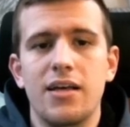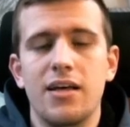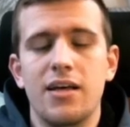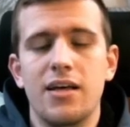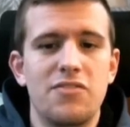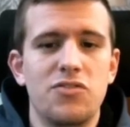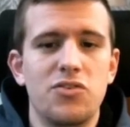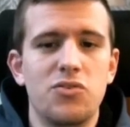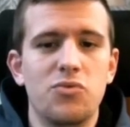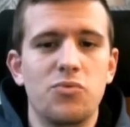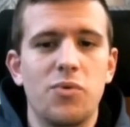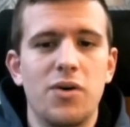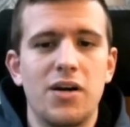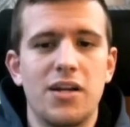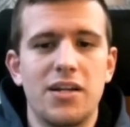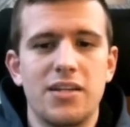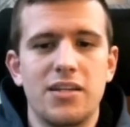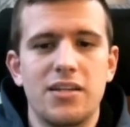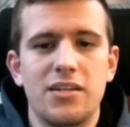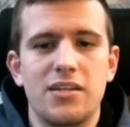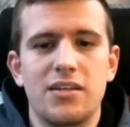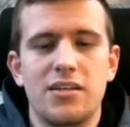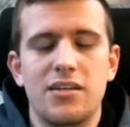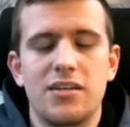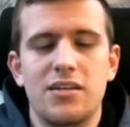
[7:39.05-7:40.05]
If you
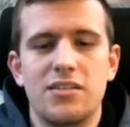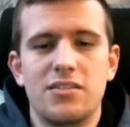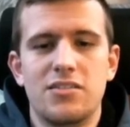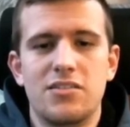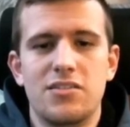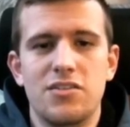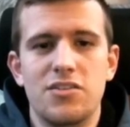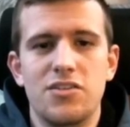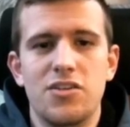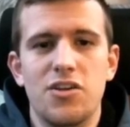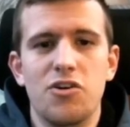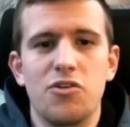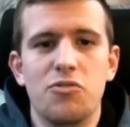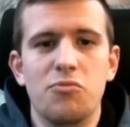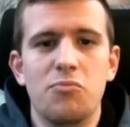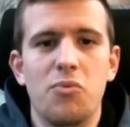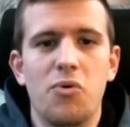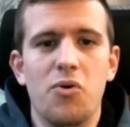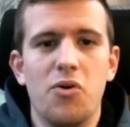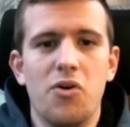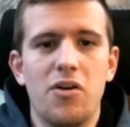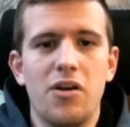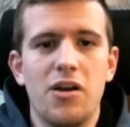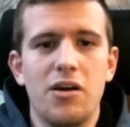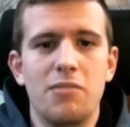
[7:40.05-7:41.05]
want to know
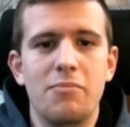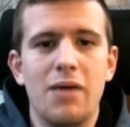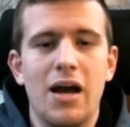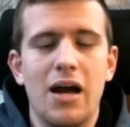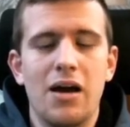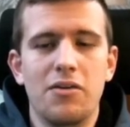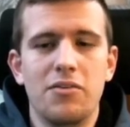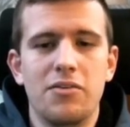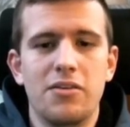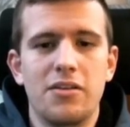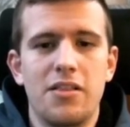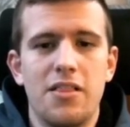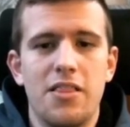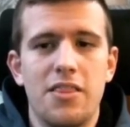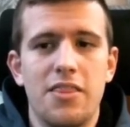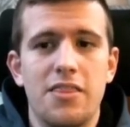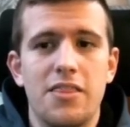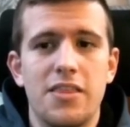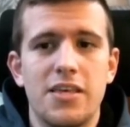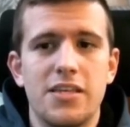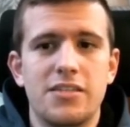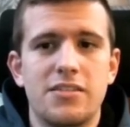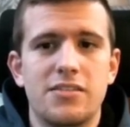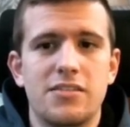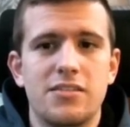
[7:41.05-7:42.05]
more about
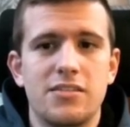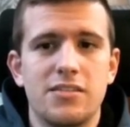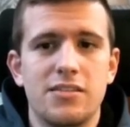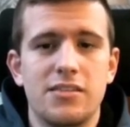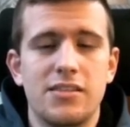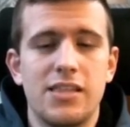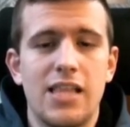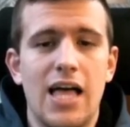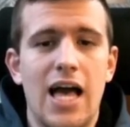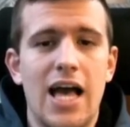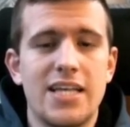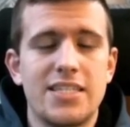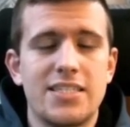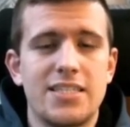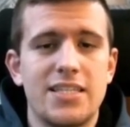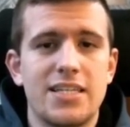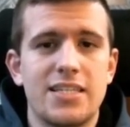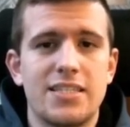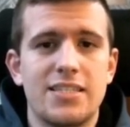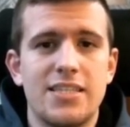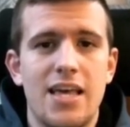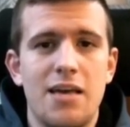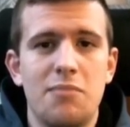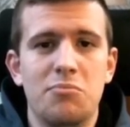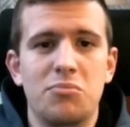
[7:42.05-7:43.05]
this last
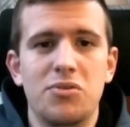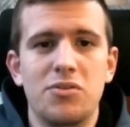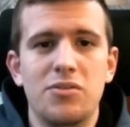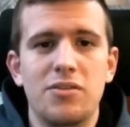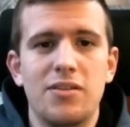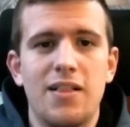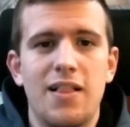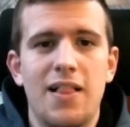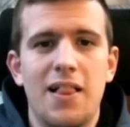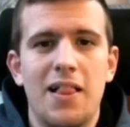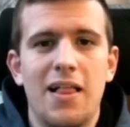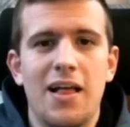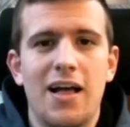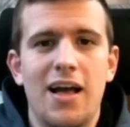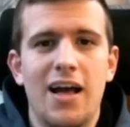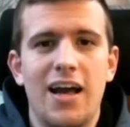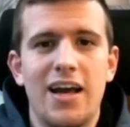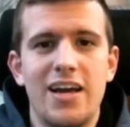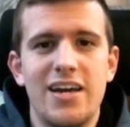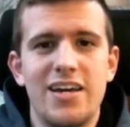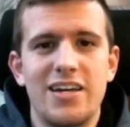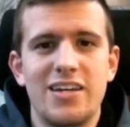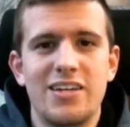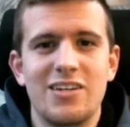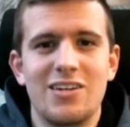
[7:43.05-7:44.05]
example,
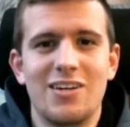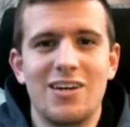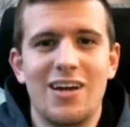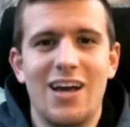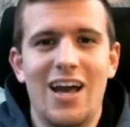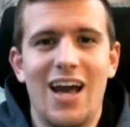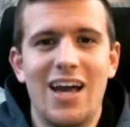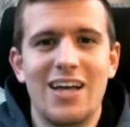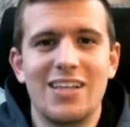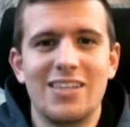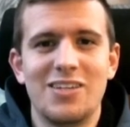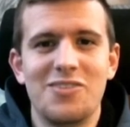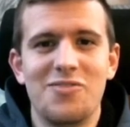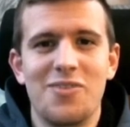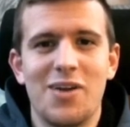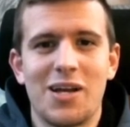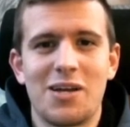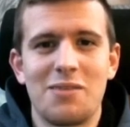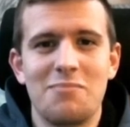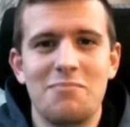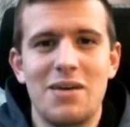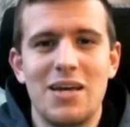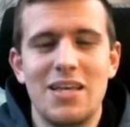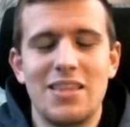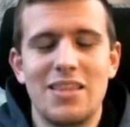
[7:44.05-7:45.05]
I highly
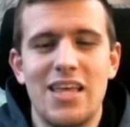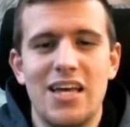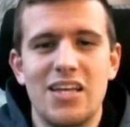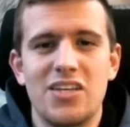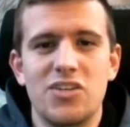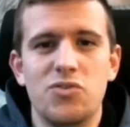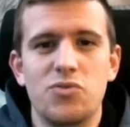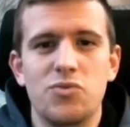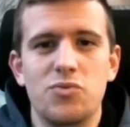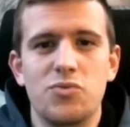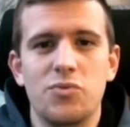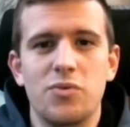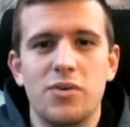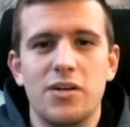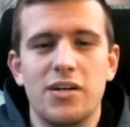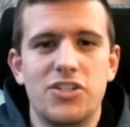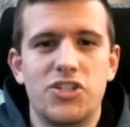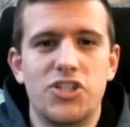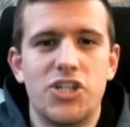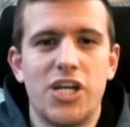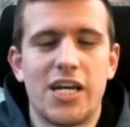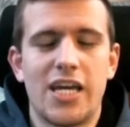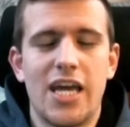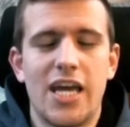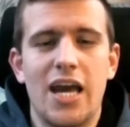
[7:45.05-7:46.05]
recommend that you
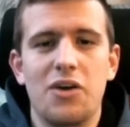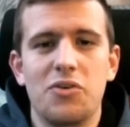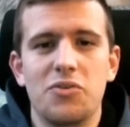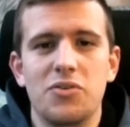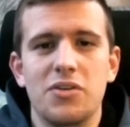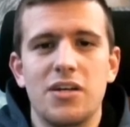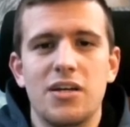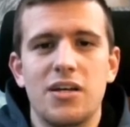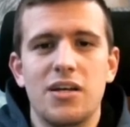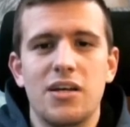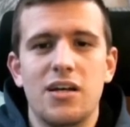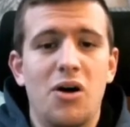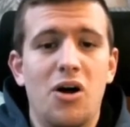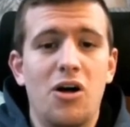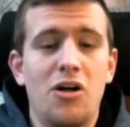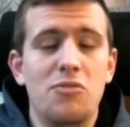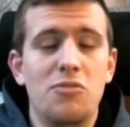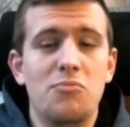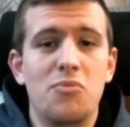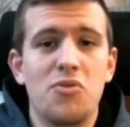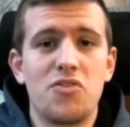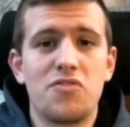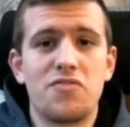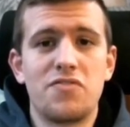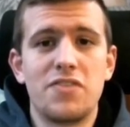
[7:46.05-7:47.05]
check out Paul
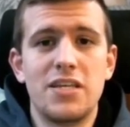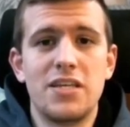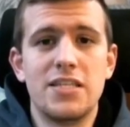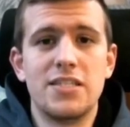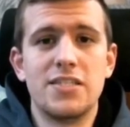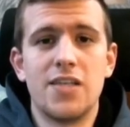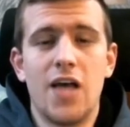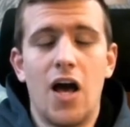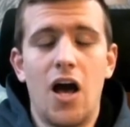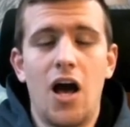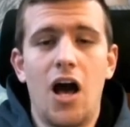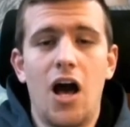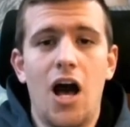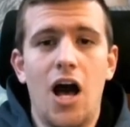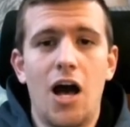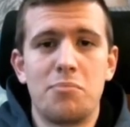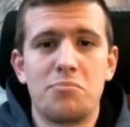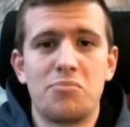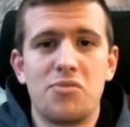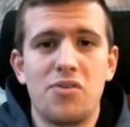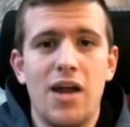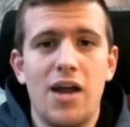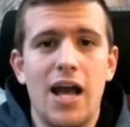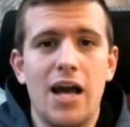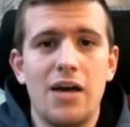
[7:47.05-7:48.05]
Morphy's
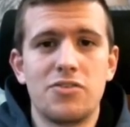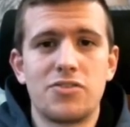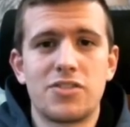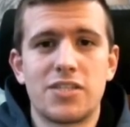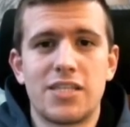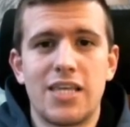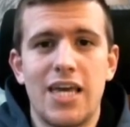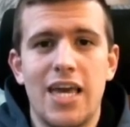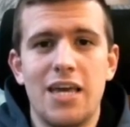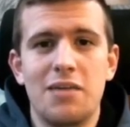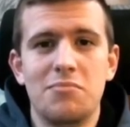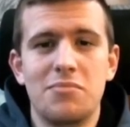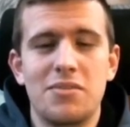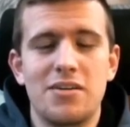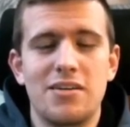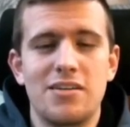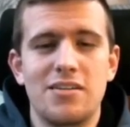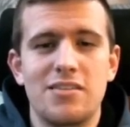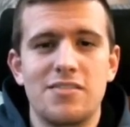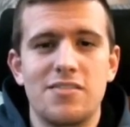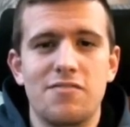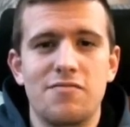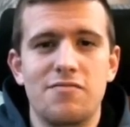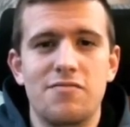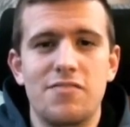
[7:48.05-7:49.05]
Opera House game. It
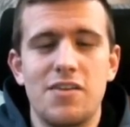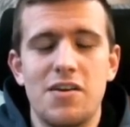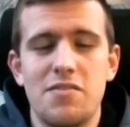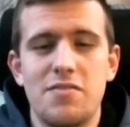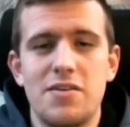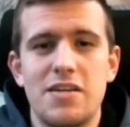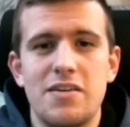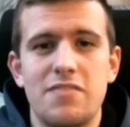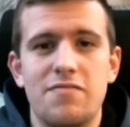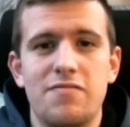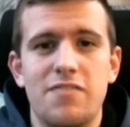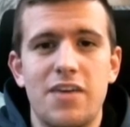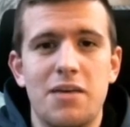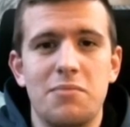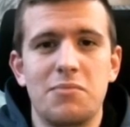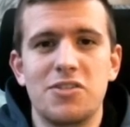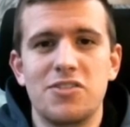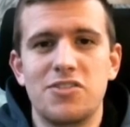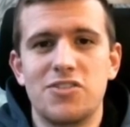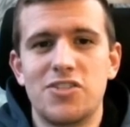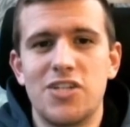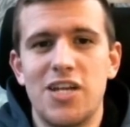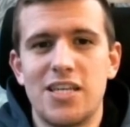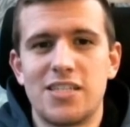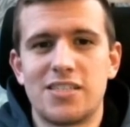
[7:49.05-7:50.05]
is a very
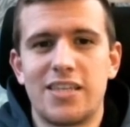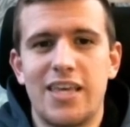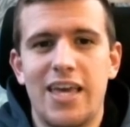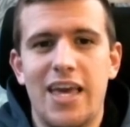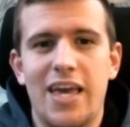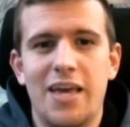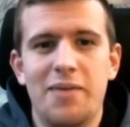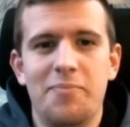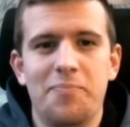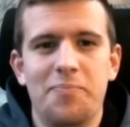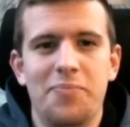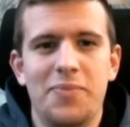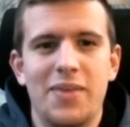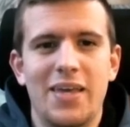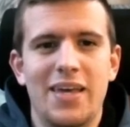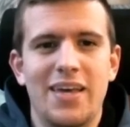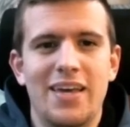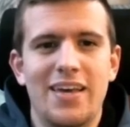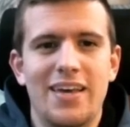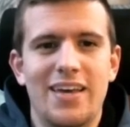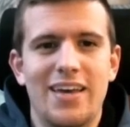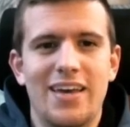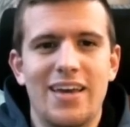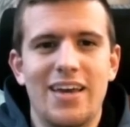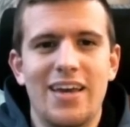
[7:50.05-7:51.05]
famous chess game
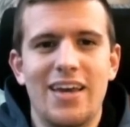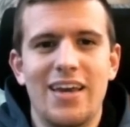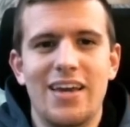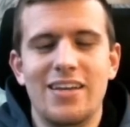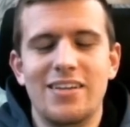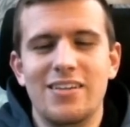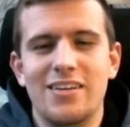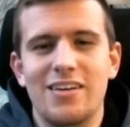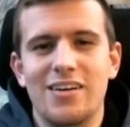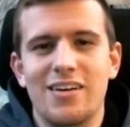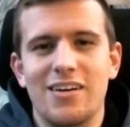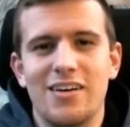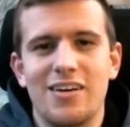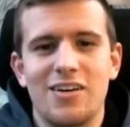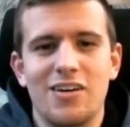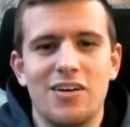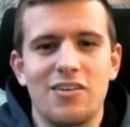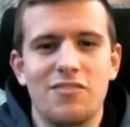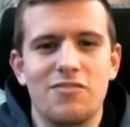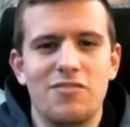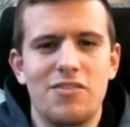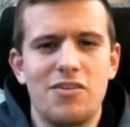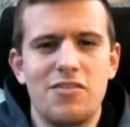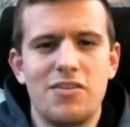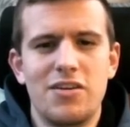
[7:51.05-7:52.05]
and
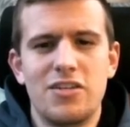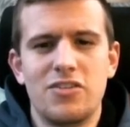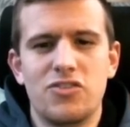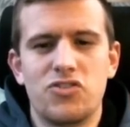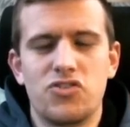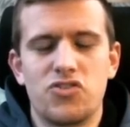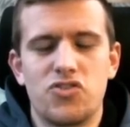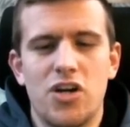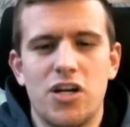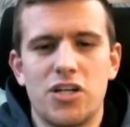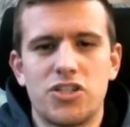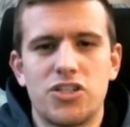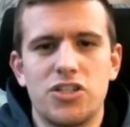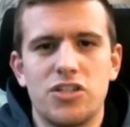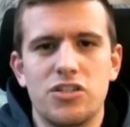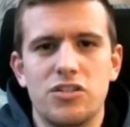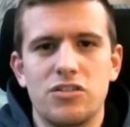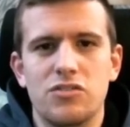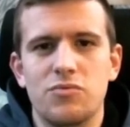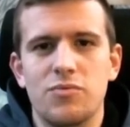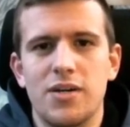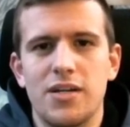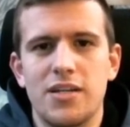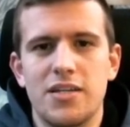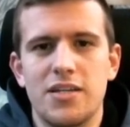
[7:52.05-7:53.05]
a very
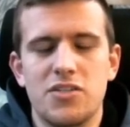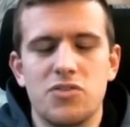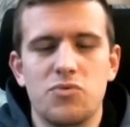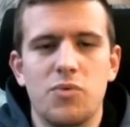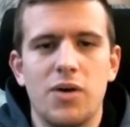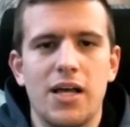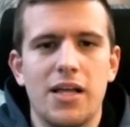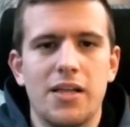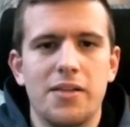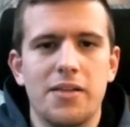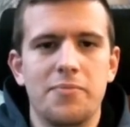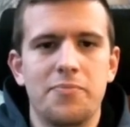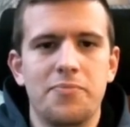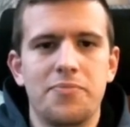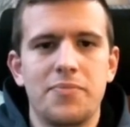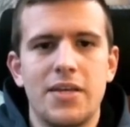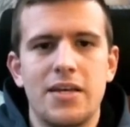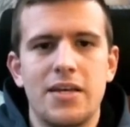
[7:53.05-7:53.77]
instructional one as well.